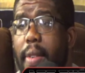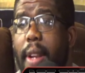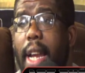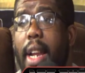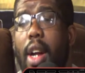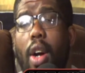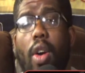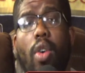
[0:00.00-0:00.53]

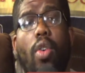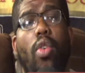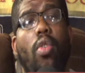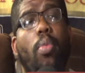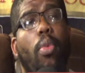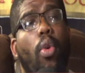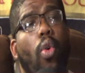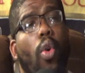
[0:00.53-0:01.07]
at
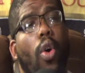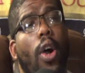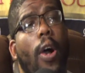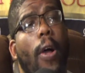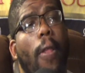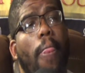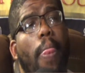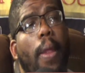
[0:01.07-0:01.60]
home,
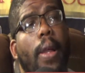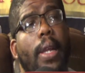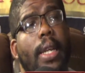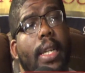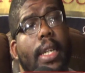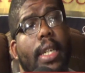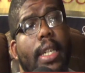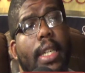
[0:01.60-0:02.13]
or
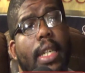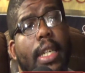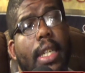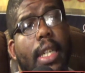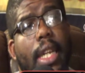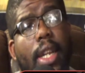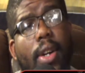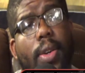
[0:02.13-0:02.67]

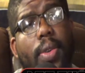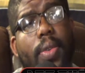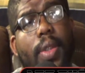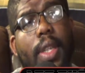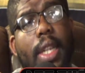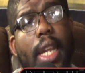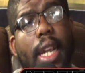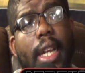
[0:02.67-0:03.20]

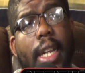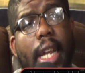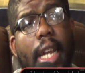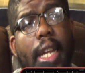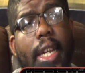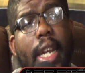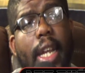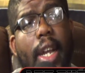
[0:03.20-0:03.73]

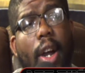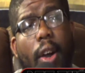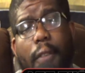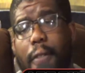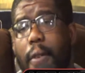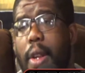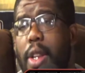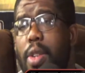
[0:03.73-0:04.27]
they're
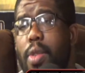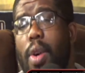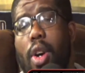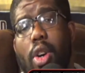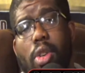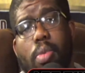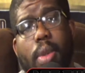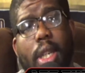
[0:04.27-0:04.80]
offering you
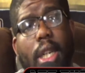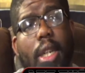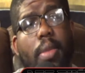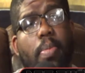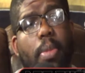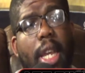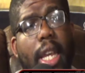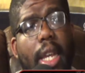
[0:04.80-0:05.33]
home
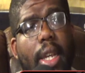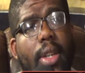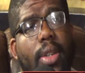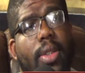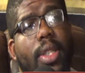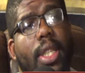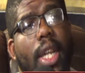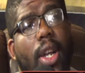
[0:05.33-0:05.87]
cooked
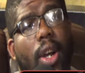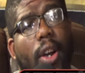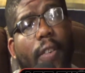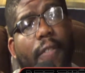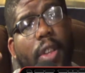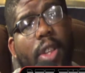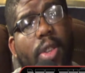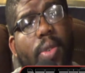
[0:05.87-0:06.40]
meals, they're
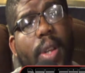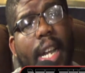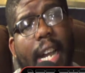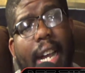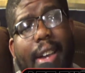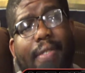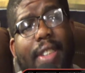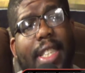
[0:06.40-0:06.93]
offering you
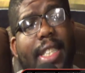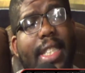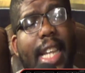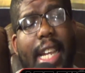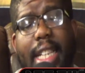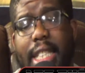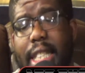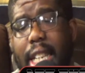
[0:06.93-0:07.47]

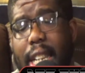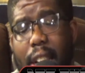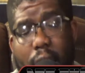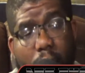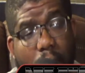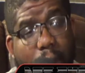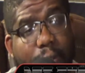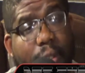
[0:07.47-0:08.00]
conversation, they're
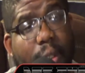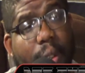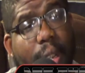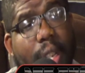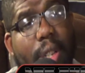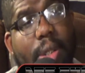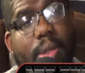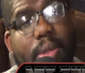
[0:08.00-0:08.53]

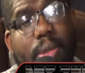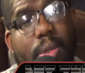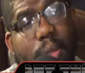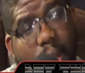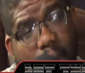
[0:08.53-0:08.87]
offering you